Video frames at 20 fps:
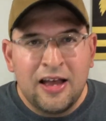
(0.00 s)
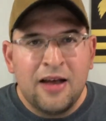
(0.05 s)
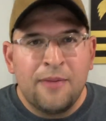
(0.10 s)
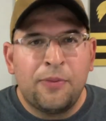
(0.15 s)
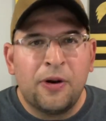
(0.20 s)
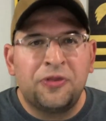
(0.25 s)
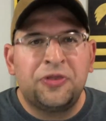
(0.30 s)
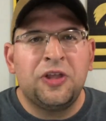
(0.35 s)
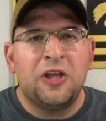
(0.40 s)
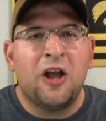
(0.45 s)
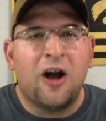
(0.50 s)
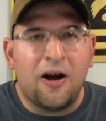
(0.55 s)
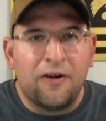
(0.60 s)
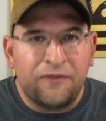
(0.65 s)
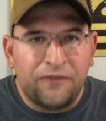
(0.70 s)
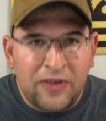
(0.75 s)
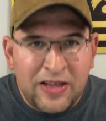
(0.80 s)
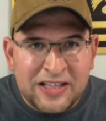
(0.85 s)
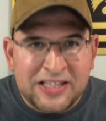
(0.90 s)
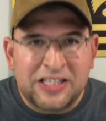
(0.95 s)
But the
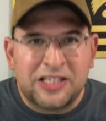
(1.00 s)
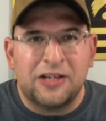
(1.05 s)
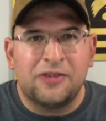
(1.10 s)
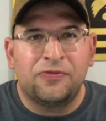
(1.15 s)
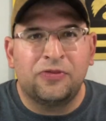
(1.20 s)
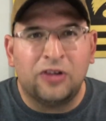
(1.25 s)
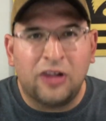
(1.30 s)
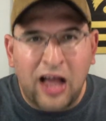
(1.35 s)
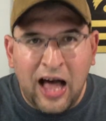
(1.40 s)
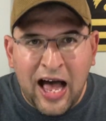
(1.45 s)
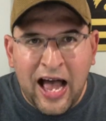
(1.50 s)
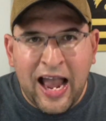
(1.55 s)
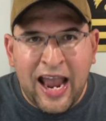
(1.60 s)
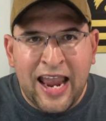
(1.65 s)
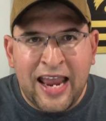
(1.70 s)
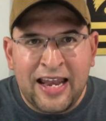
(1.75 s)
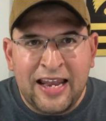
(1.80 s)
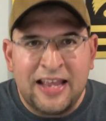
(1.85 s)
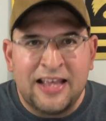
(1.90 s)
offensive line